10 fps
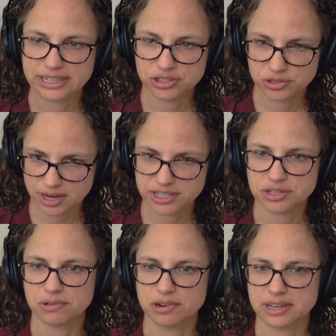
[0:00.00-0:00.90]

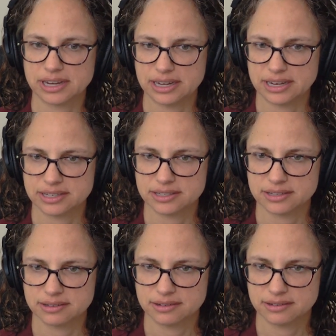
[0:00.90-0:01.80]

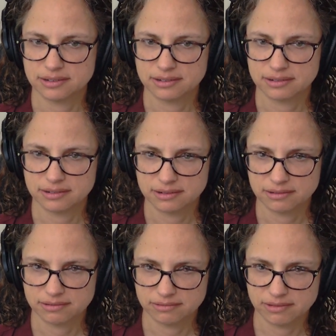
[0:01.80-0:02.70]
trustworthiness,
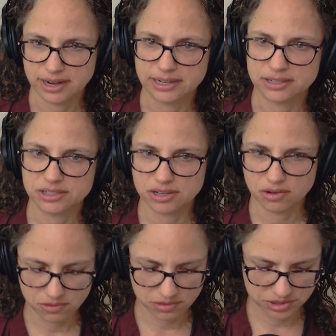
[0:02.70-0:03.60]
right?
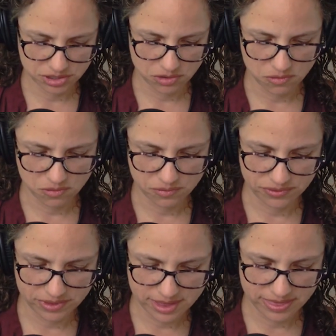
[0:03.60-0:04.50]
So
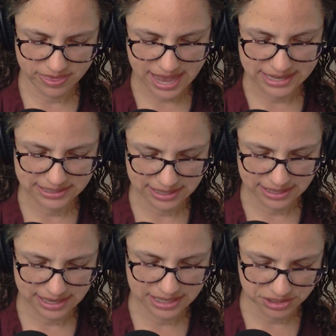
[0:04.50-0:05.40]
that's
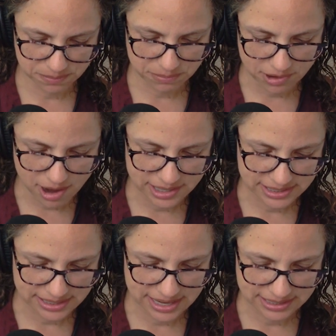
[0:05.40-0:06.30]
his
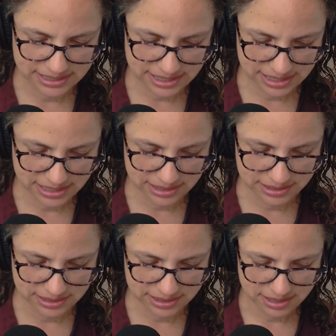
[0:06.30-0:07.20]
process
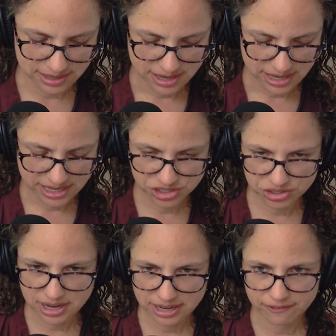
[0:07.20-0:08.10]
is he's
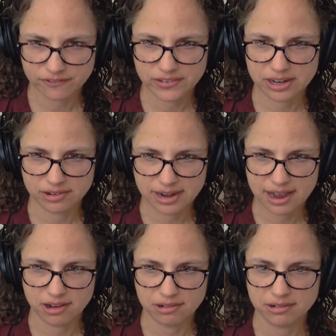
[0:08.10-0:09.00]
trying to figure
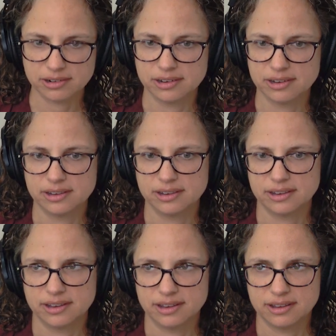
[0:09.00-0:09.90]
out,
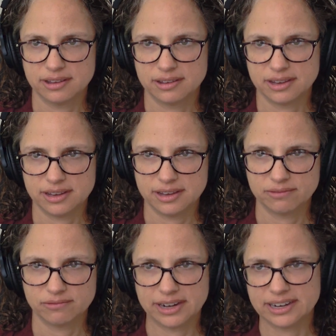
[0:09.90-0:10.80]

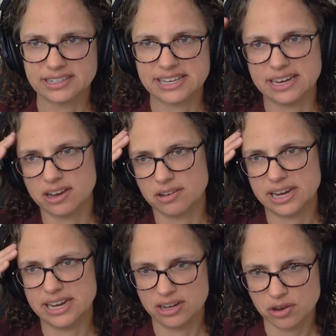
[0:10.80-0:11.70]
right? Because
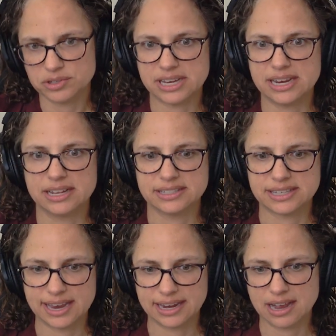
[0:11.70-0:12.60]
he goes in
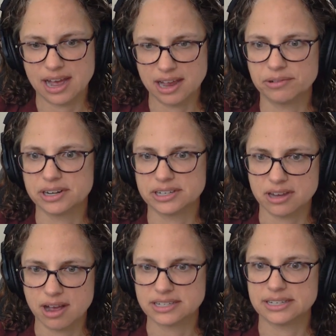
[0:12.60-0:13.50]
saying, I want to
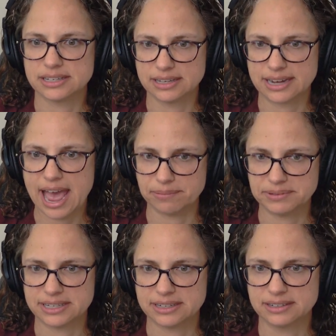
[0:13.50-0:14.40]
talk to the
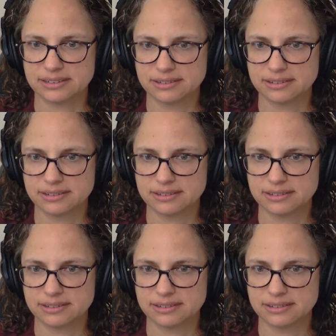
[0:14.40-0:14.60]
captain,